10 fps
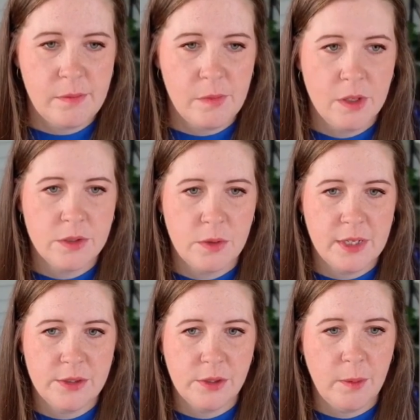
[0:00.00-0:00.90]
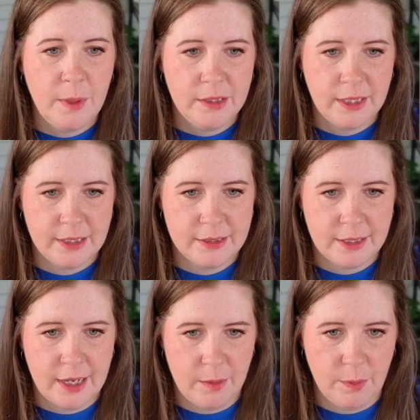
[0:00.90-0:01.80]
So these are all my
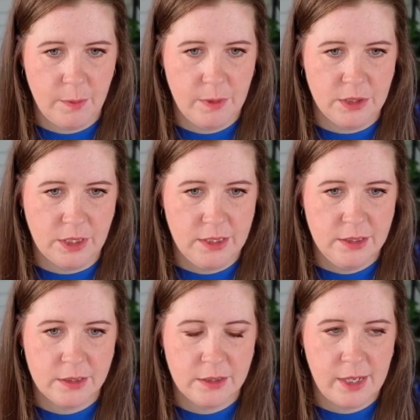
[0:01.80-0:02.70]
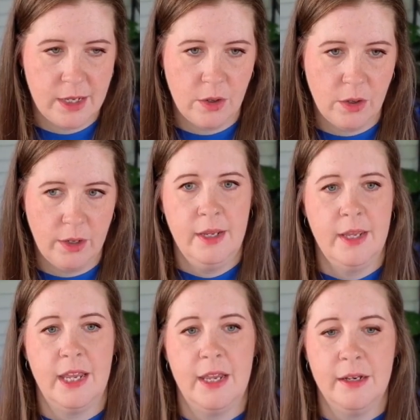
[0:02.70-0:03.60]
landscape images. They are
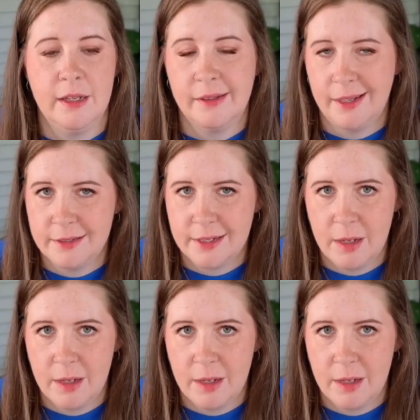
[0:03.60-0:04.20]
in landscape